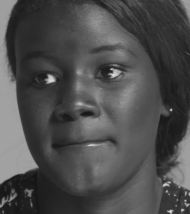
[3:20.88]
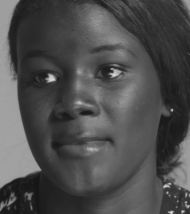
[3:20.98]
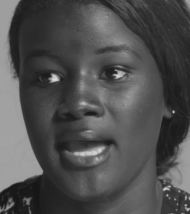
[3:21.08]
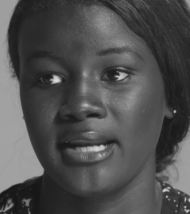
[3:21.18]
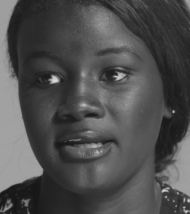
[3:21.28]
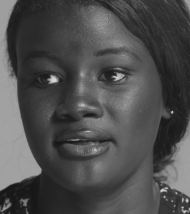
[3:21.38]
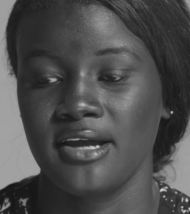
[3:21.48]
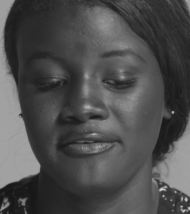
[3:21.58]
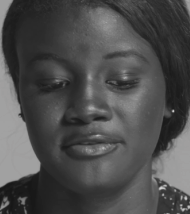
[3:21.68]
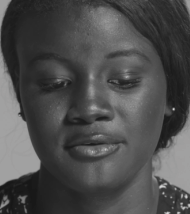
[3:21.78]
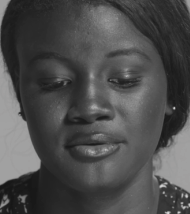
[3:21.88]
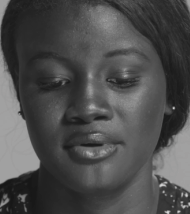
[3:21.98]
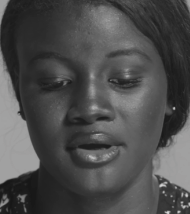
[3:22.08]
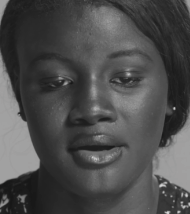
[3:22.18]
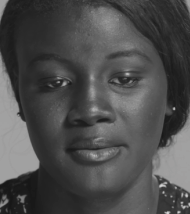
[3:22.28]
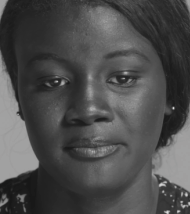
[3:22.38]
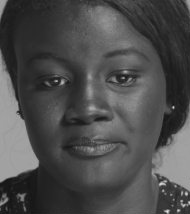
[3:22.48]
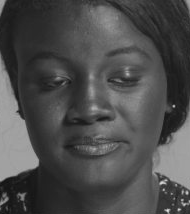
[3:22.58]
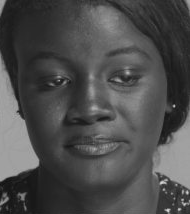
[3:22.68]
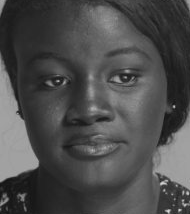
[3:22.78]
I didn't have to um
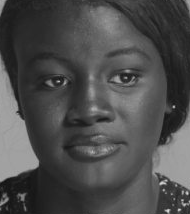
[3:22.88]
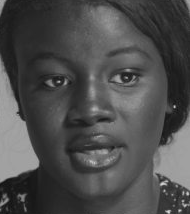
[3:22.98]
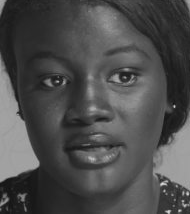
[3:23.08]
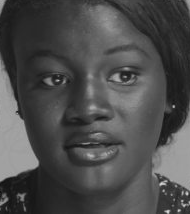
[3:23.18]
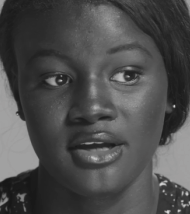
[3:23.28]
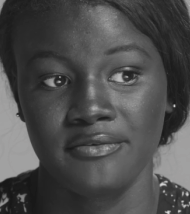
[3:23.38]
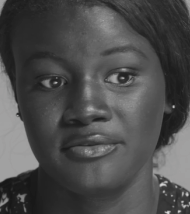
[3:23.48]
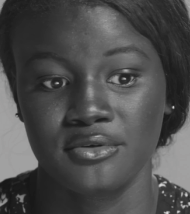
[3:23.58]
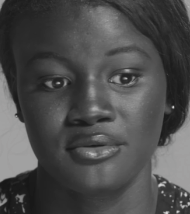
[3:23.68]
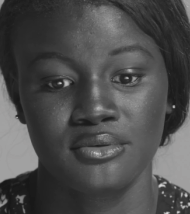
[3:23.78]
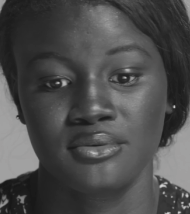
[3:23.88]
I didn't have to